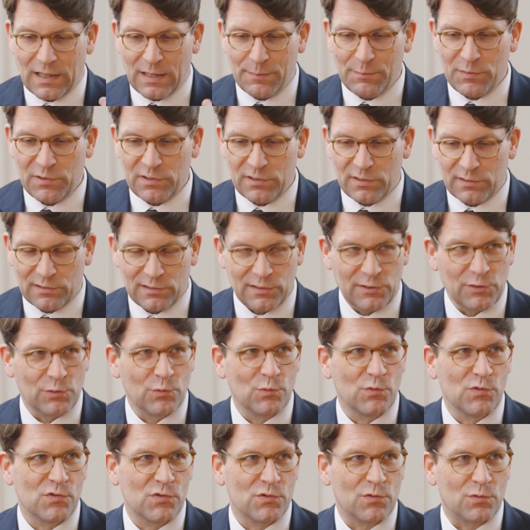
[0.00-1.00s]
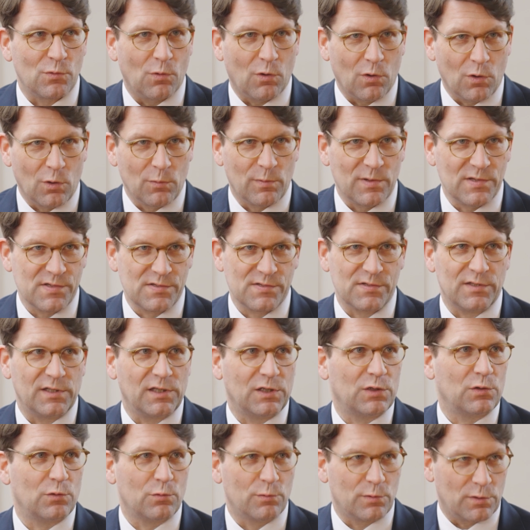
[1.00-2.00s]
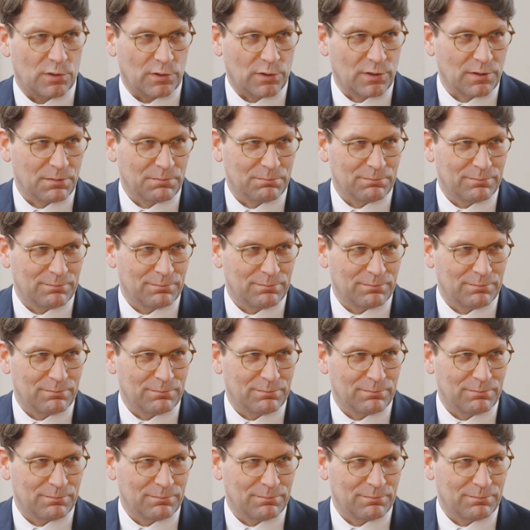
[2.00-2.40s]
eminently used to always seeing new work.